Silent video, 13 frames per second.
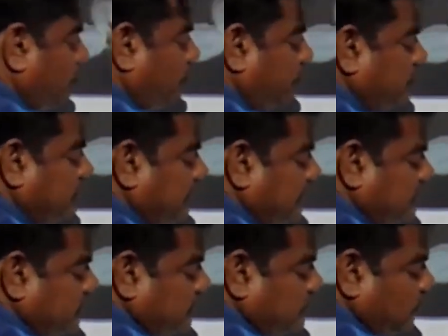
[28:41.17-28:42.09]
formation takes
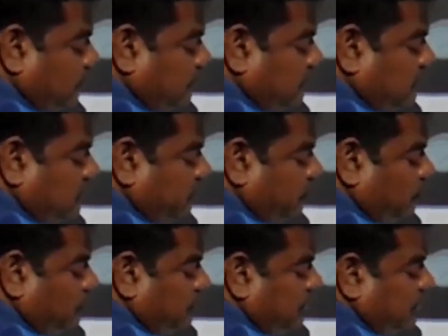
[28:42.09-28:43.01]
place from this
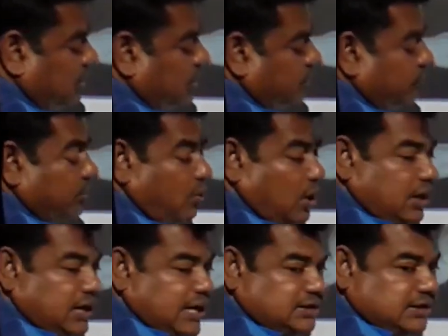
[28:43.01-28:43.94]
portion, we call
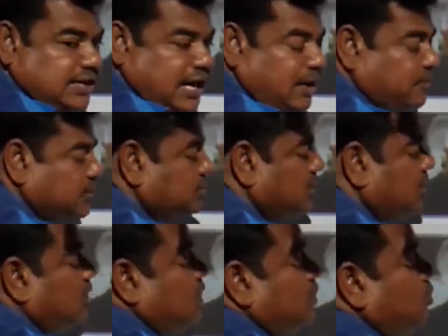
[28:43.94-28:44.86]
it as a thalamus,
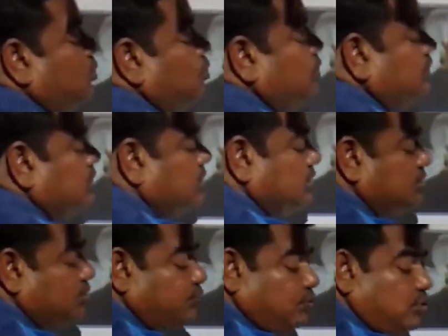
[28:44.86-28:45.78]
due to which this
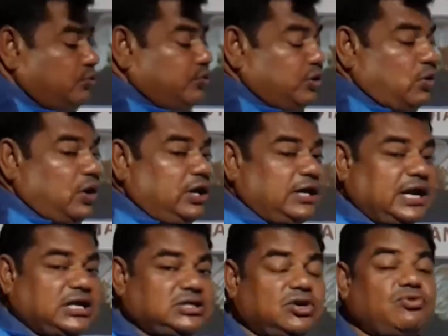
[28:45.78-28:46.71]
is a fruit, we call it
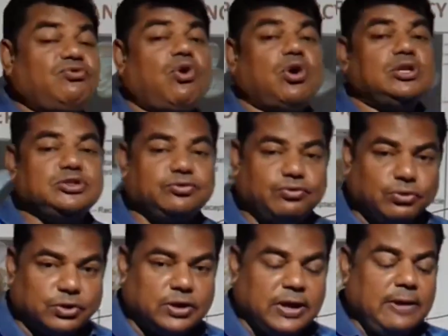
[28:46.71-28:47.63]
as a false
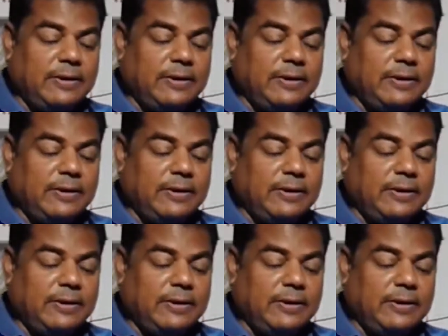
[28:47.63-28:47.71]
fruit.